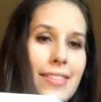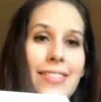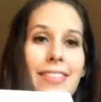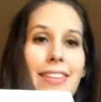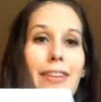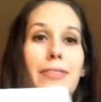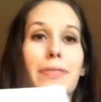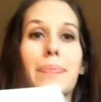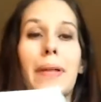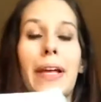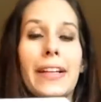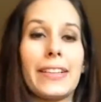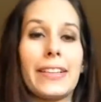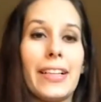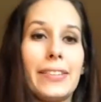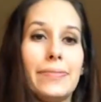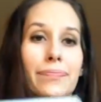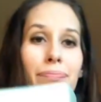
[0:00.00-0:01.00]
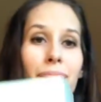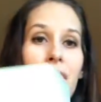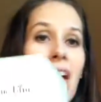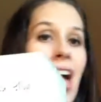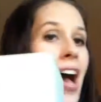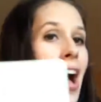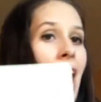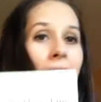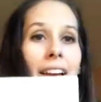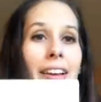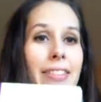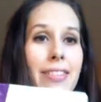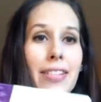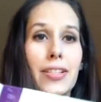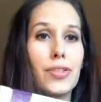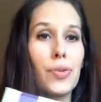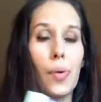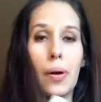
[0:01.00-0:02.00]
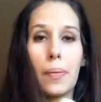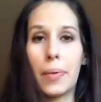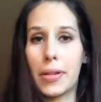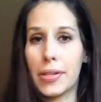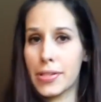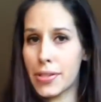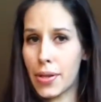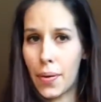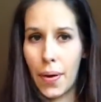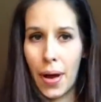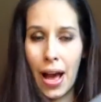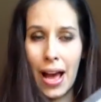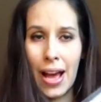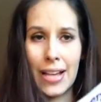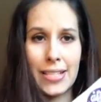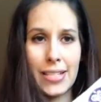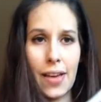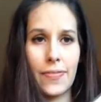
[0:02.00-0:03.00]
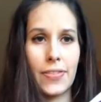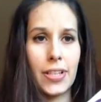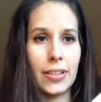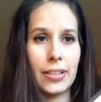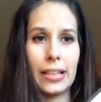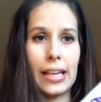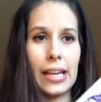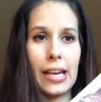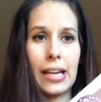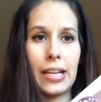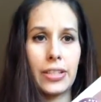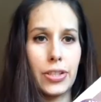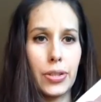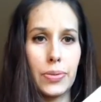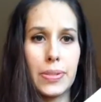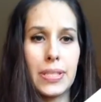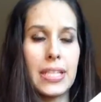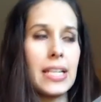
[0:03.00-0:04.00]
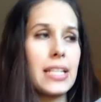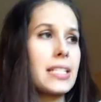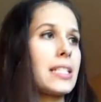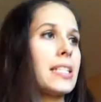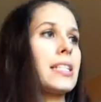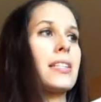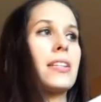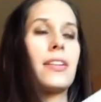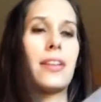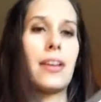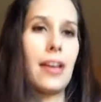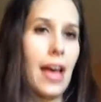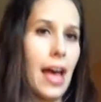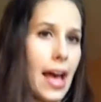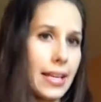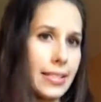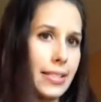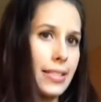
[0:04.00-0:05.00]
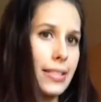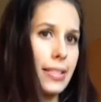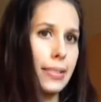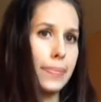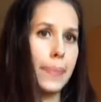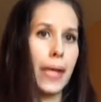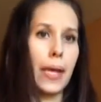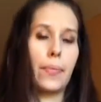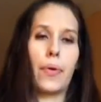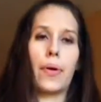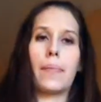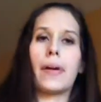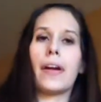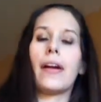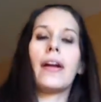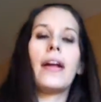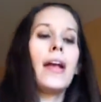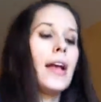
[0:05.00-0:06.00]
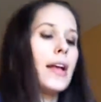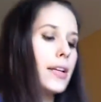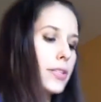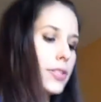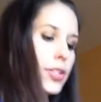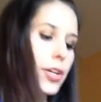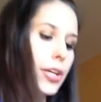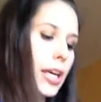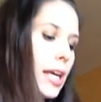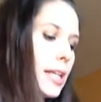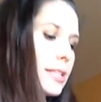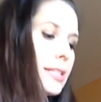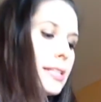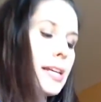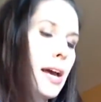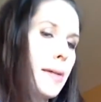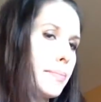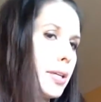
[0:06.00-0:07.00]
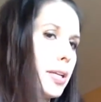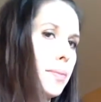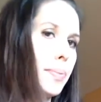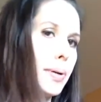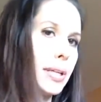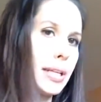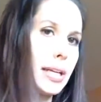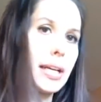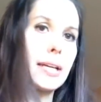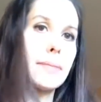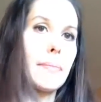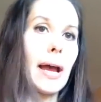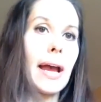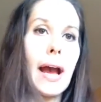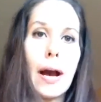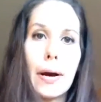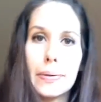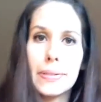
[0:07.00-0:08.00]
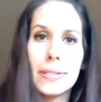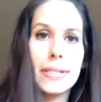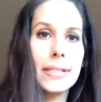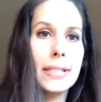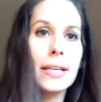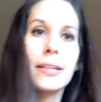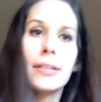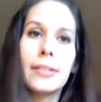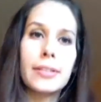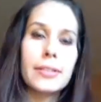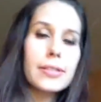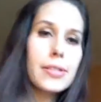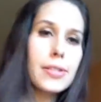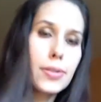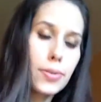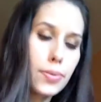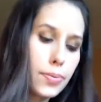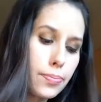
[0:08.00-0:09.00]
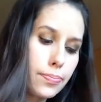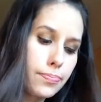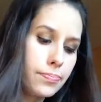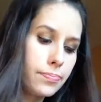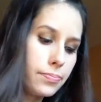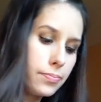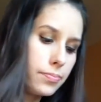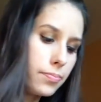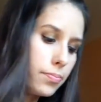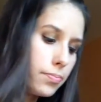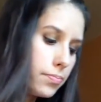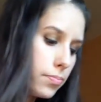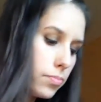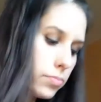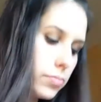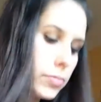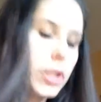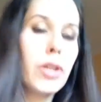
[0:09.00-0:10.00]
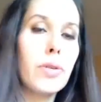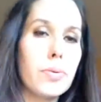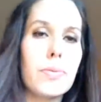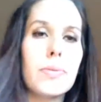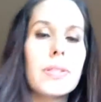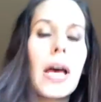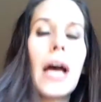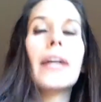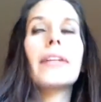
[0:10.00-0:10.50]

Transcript: There's Blakeland. It's adorable, so I definitely used it as a display warmer. Took it, I'm going to put it in my house to use.